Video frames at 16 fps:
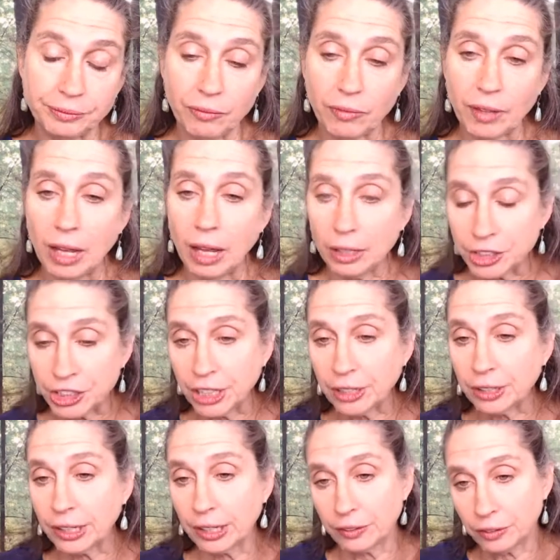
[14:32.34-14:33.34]
I'll
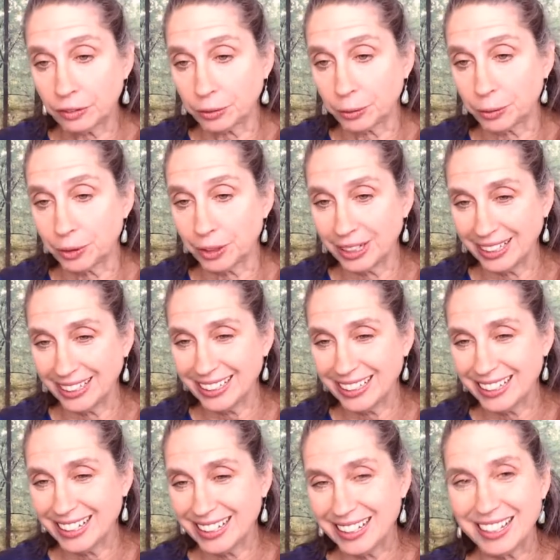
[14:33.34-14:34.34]
share a story
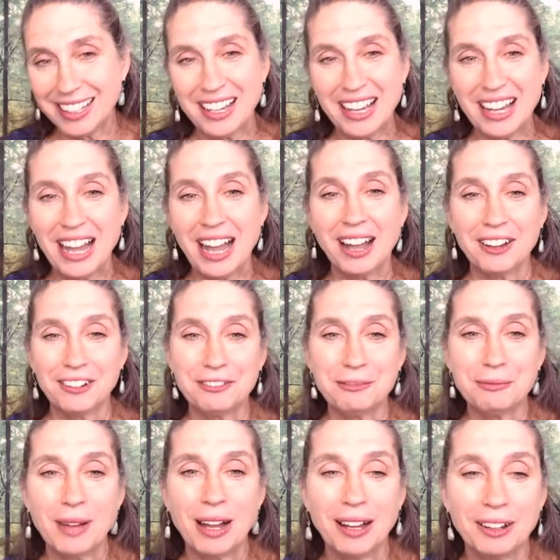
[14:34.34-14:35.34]

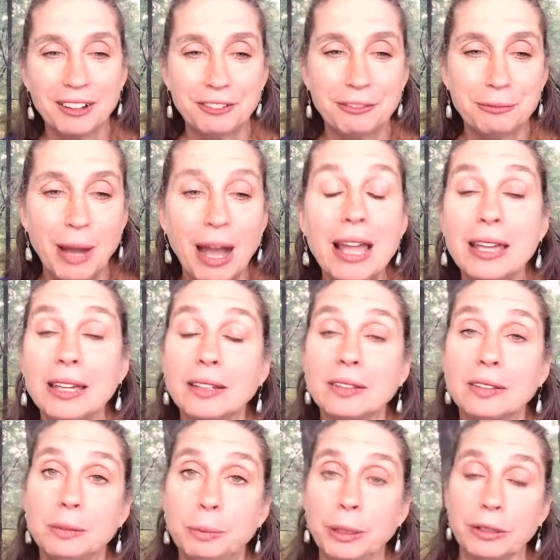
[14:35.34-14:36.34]
of my
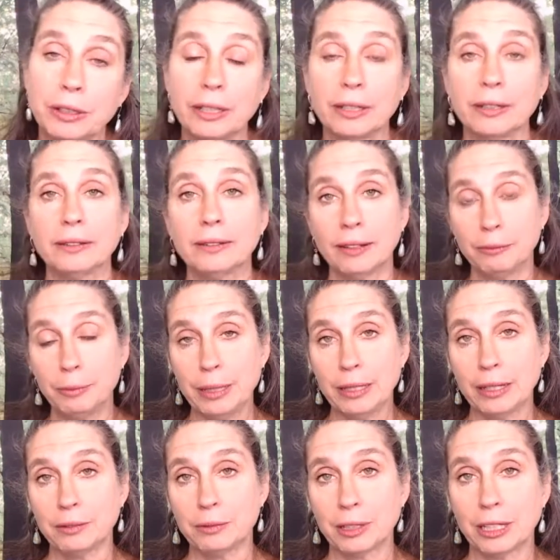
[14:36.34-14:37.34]
experience of being
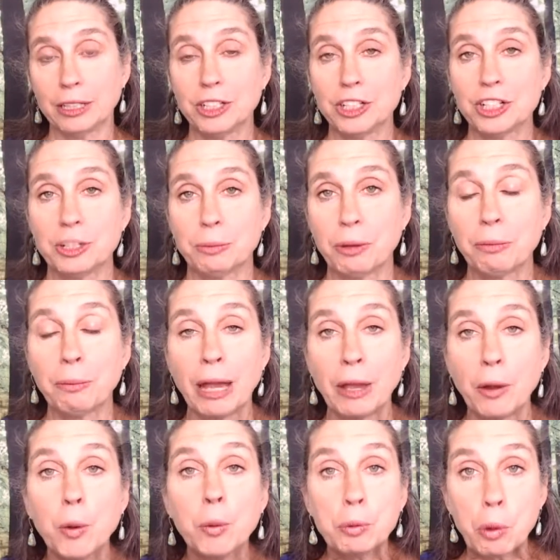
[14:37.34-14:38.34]
in relationship with my
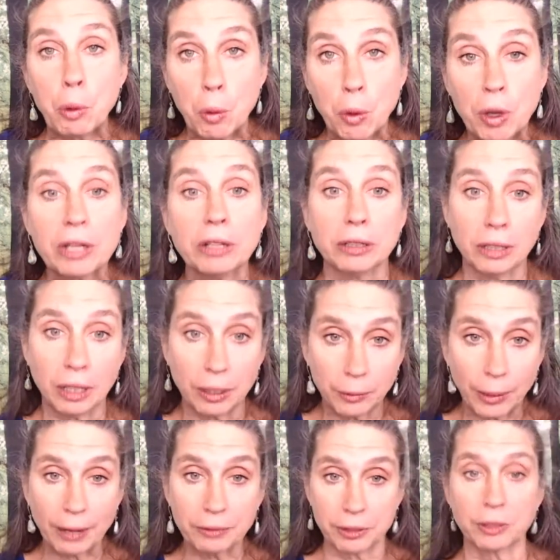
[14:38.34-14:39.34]
own oil
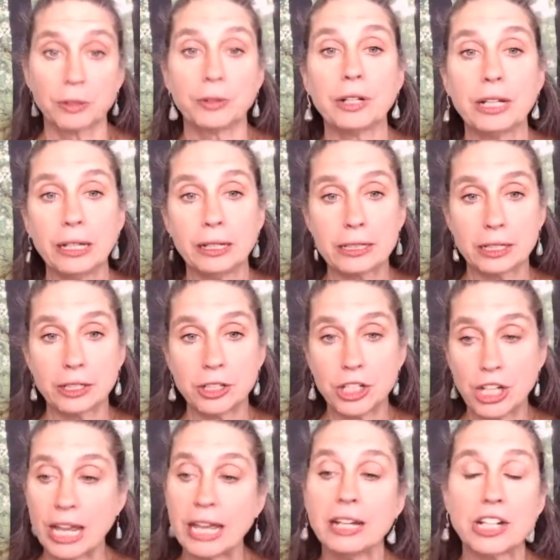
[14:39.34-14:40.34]
around learning to
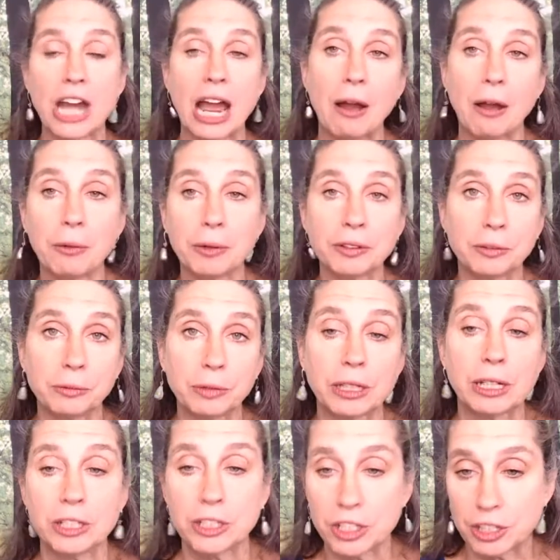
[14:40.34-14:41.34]
change how I was in
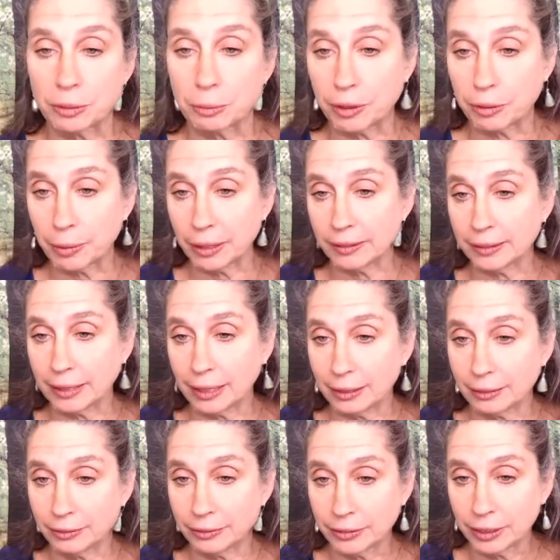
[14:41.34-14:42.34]
relationship with
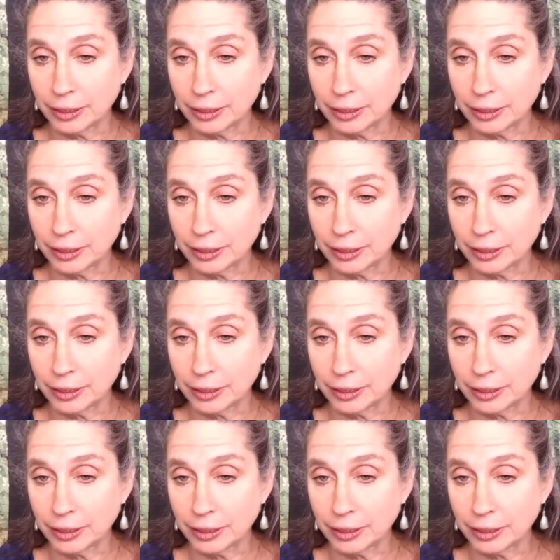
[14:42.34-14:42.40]
myself.